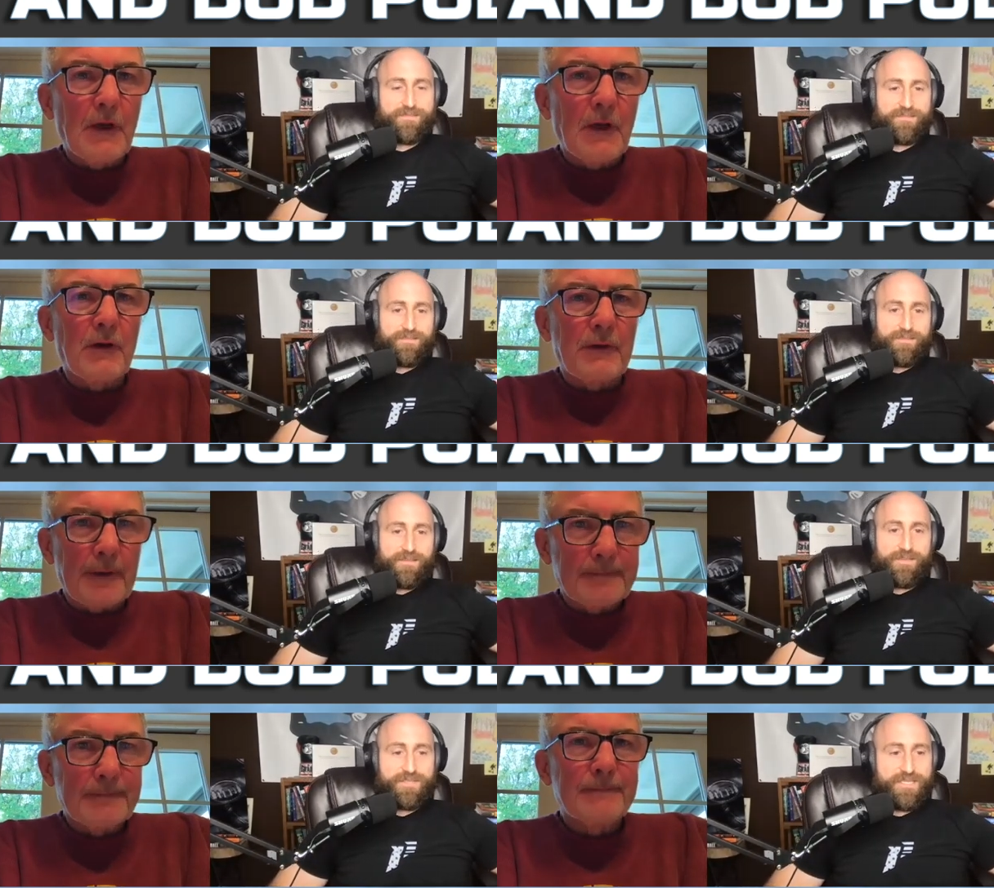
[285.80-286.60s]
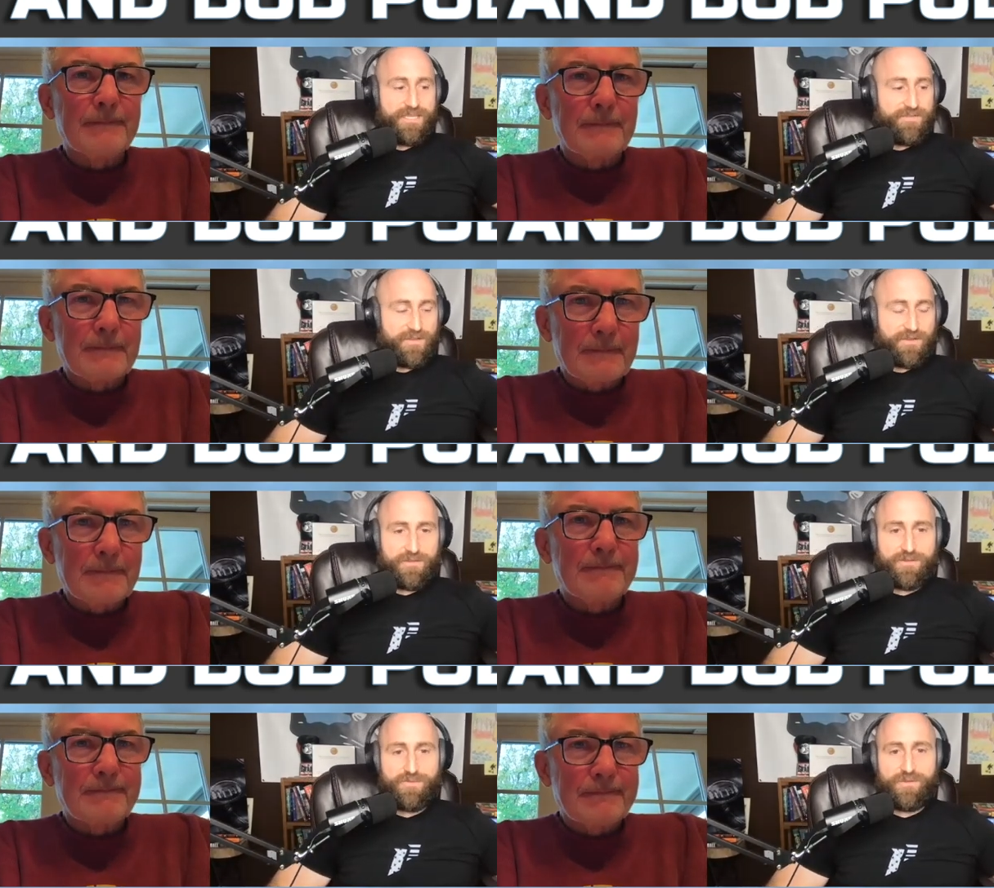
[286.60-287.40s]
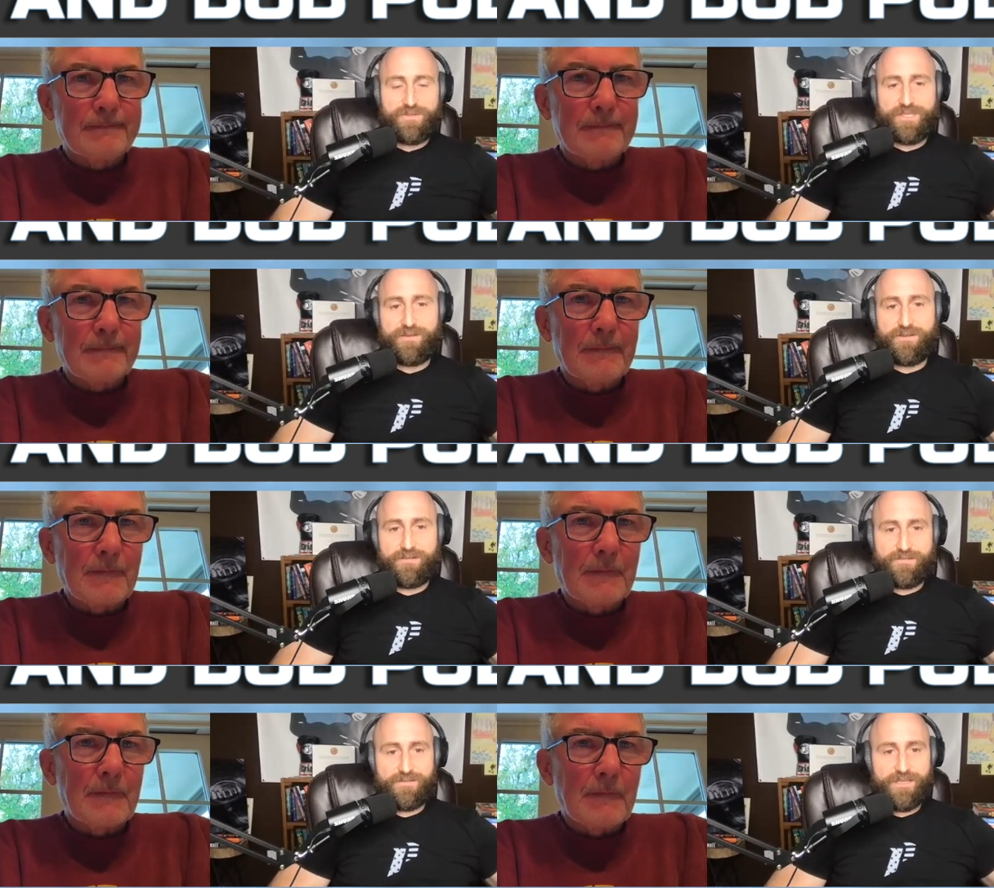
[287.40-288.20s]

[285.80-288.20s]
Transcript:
Speaker 1: okay. give Steve a little kudos there.